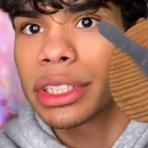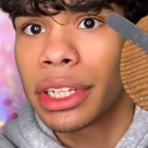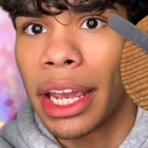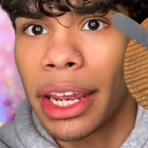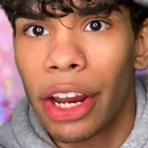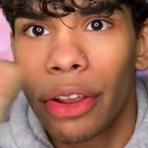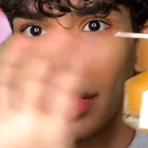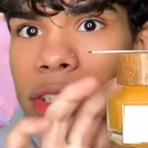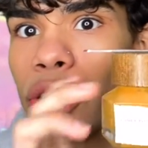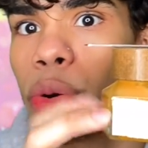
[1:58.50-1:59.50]
skincare
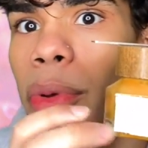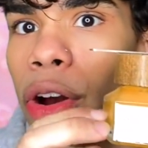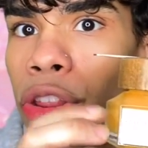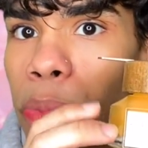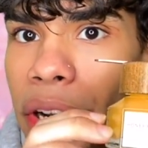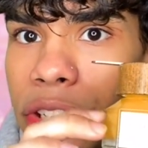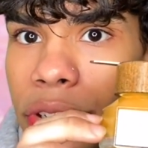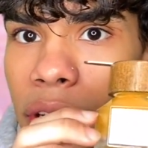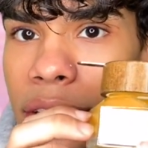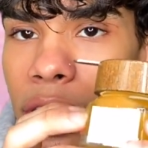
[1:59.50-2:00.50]
that's a little bit on the pricier
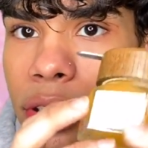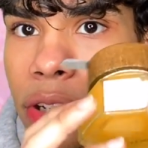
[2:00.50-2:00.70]
side does